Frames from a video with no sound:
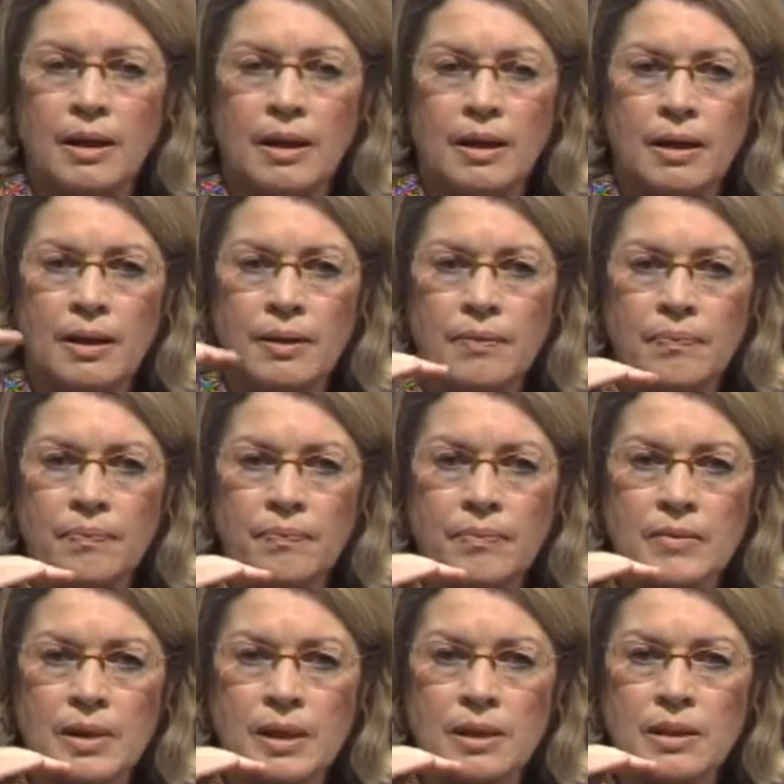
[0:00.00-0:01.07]

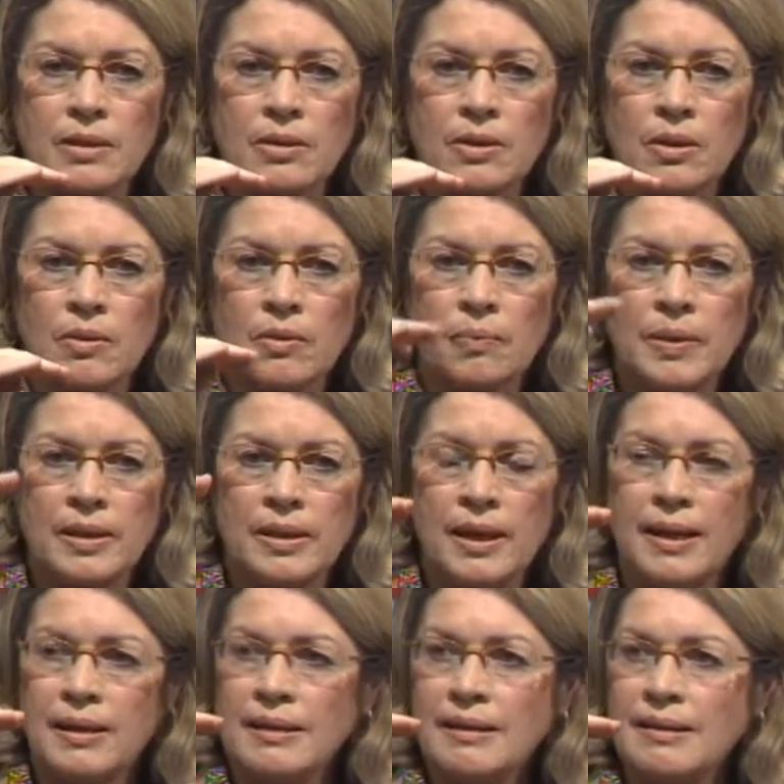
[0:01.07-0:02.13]
So, but
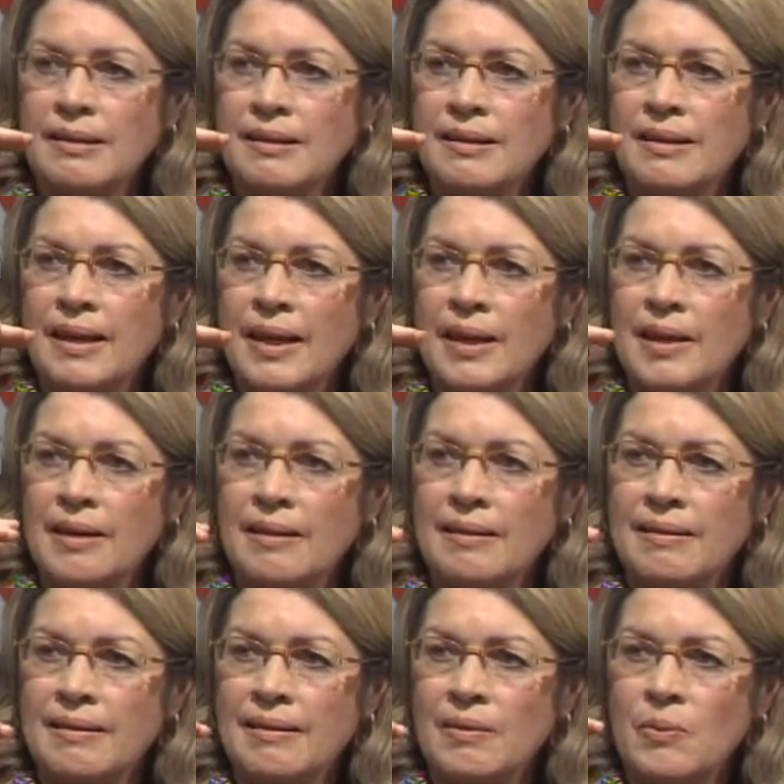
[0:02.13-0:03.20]
then
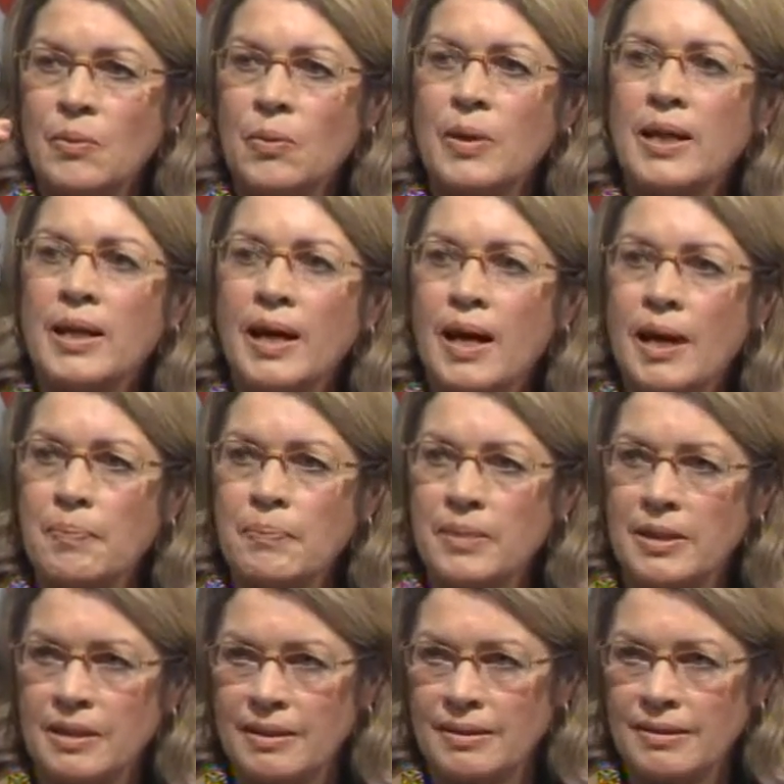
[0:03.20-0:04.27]
they
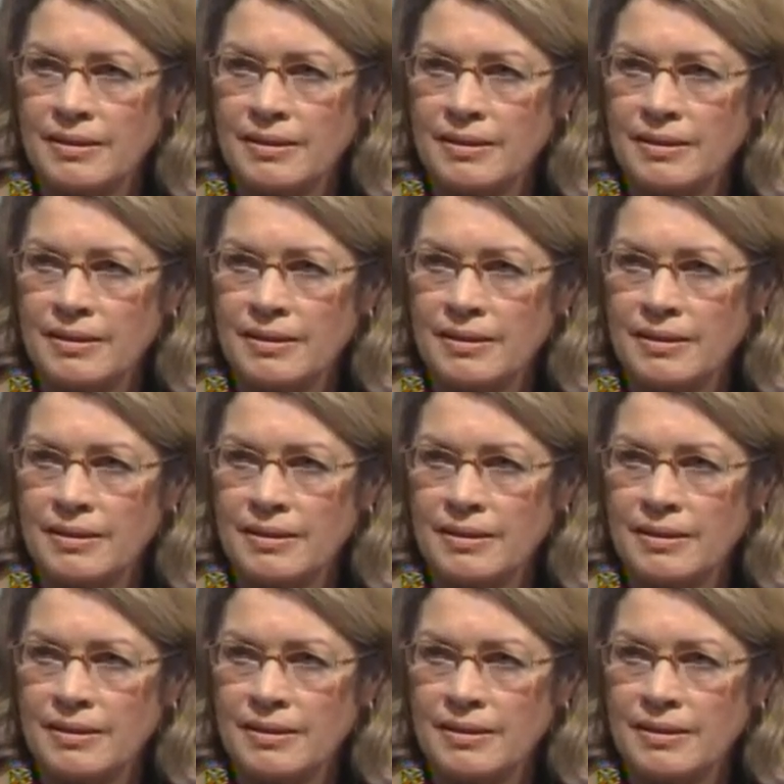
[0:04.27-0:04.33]
re-upped